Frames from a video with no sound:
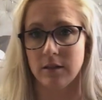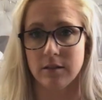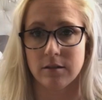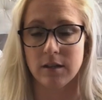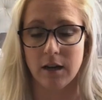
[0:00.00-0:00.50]
It
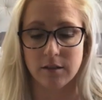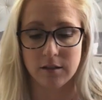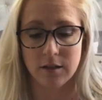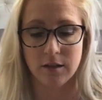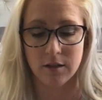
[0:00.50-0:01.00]
is
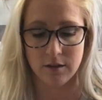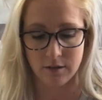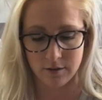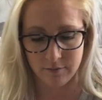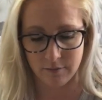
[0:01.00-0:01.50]
not,
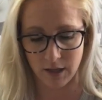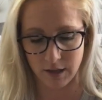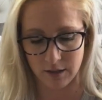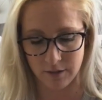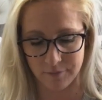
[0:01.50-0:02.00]

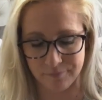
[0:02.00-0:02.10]
like,